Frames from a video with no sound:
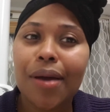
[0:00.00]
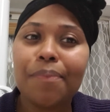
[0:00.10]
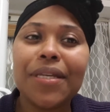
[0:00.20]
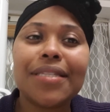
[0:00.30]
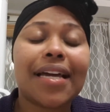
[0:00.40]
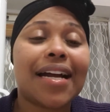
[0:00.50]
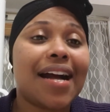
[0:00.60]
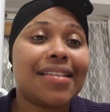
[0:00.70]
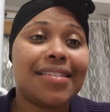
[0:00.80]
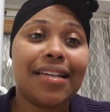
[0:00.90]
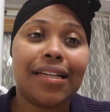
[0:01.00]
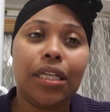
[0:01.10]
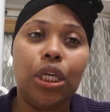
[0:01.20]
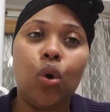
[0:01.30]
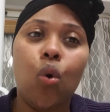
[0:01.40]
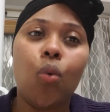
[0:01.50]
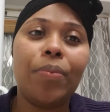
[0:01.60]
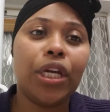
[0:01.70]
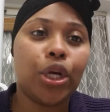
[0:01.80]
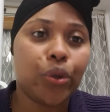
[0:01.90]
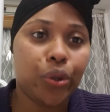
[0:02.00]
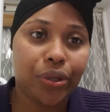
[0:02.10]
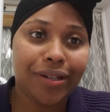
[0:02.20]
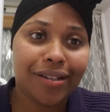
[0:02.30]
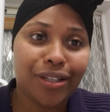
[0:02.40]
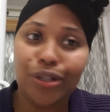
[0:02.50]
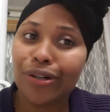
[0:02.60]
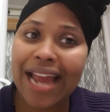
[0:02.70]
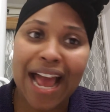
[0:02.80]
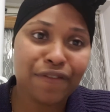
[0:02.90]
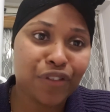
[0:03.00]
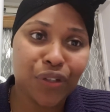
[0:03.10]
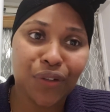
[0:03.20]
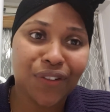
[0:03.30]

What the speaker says: be sarcastically or being rude. You don't have to.